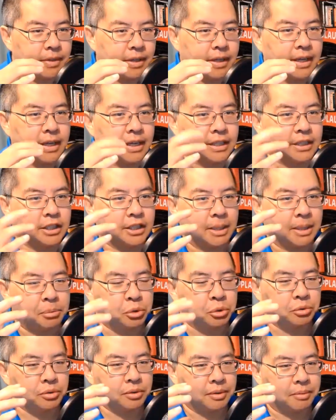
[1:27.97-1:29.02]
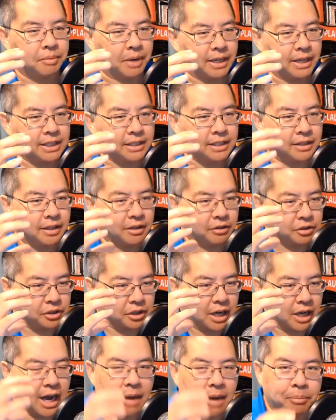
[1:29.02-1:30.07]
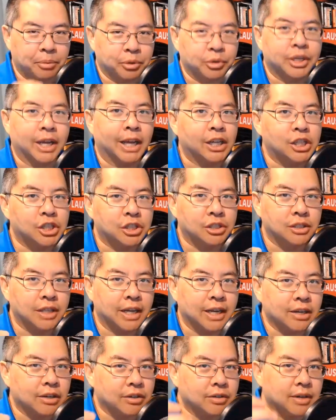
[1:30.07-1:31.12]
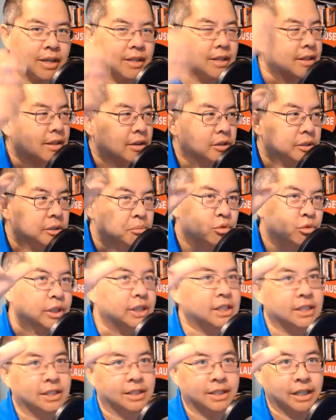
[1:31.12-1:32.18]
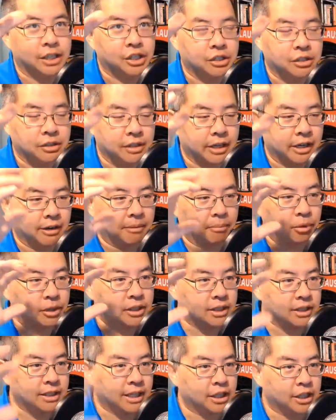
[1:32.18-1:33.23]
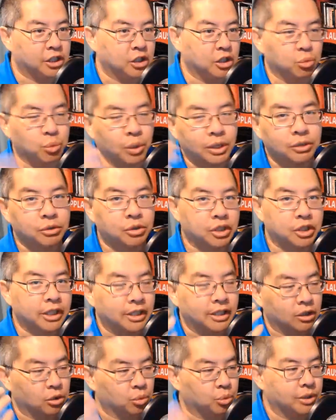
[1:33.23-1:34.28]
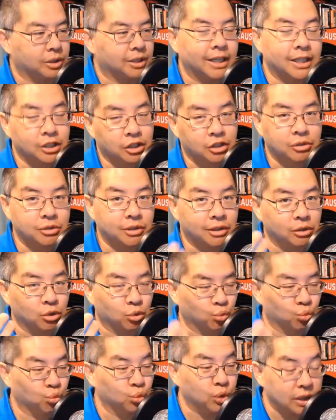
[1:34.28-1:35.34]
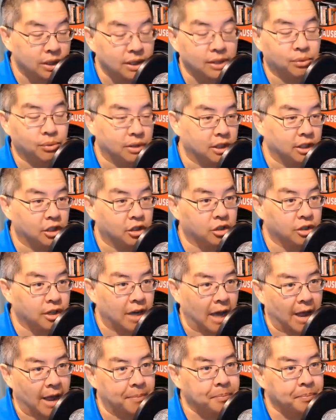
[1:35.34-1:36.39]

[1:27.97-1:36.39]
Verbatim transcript: conceptual idea that there's a computation layer and then there's a presentation layer. Presentation is what you see and is what Data Studio is really, really good at.